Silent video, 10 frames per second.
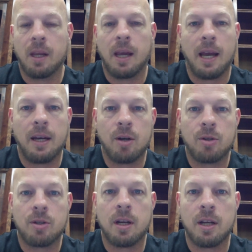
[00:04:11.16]
And here's
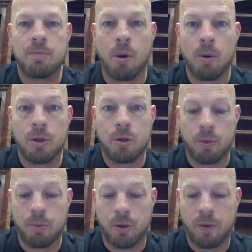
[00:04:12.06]
today's bonus
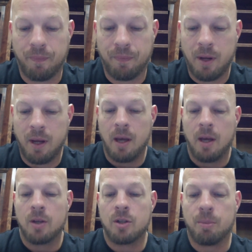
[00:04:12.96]
scripture.
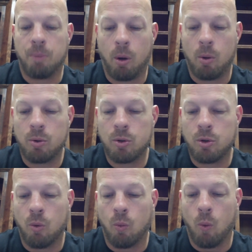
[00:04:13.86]
Suppose
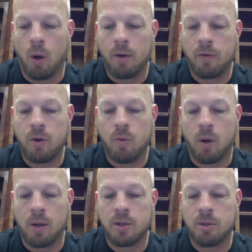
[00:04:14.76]
one of you
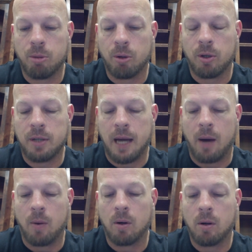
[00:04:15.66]
wants to build a
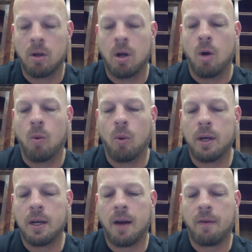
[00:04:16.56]
tower. Will he
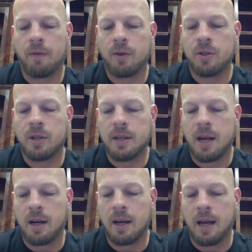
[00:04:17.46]
not first sit
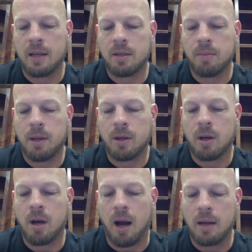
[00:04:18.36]
down and estimate the
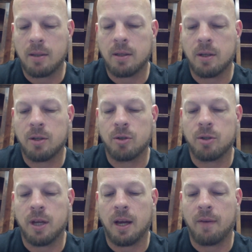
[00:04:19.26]
cost to
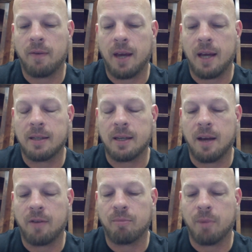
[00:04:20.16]
see if he has
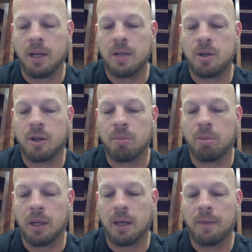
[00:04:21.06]
enough money to
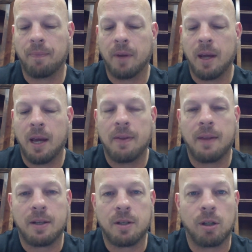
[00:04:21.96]
complete it? And
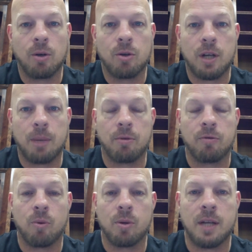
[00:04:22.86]
that's Luke chapter
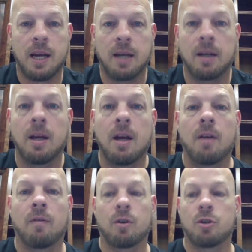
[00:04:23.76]
14,
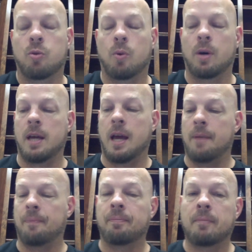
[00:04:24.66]
verse 28.
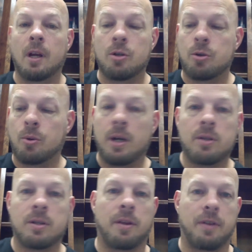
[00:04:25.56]
So
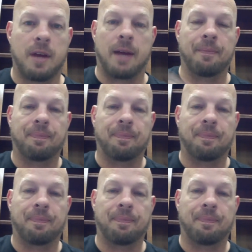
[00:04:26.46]
here's the thing.